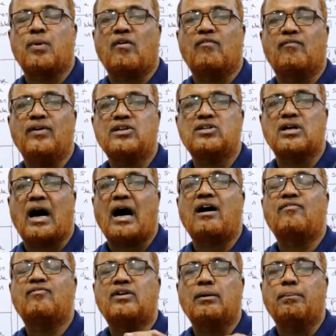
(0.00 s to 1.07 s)
profit
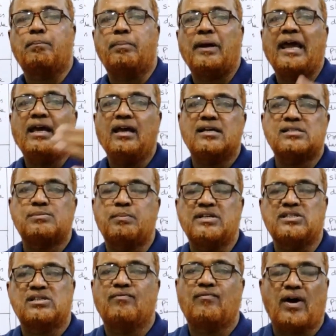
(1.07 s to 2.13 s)
after paying a
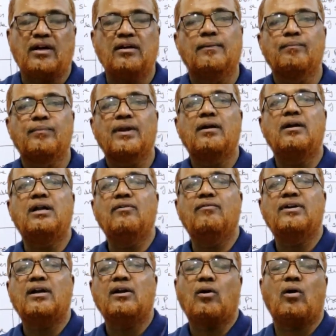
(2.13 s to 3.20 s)
specified
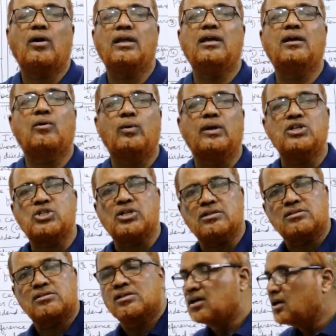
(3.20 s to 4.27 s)
dividend on equity
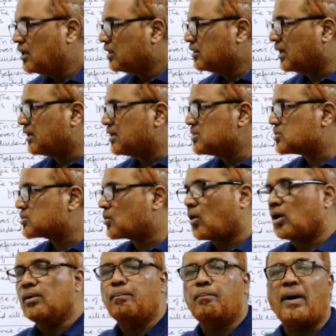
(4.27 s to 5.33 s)
shares. That is
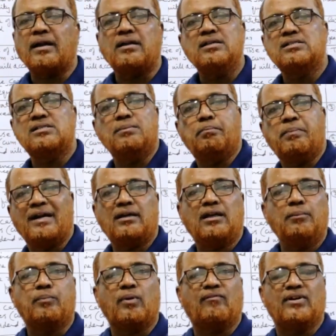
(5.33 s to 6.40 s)
called
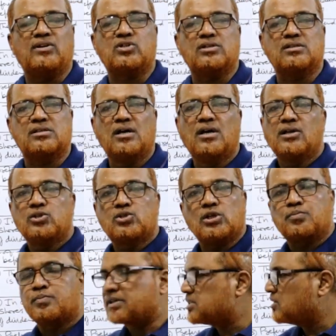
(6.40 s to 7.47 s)
participating preference shares. So
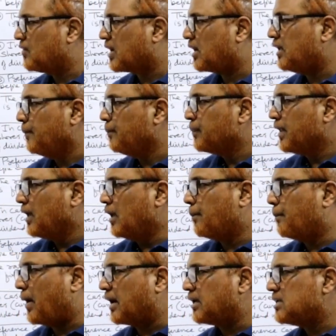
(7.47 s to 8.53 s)
specifically,
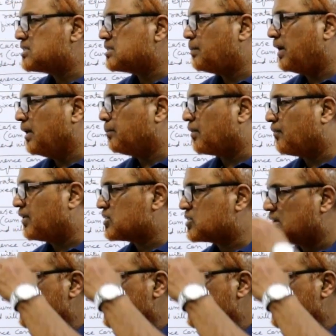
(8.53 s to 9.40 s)
a participating preference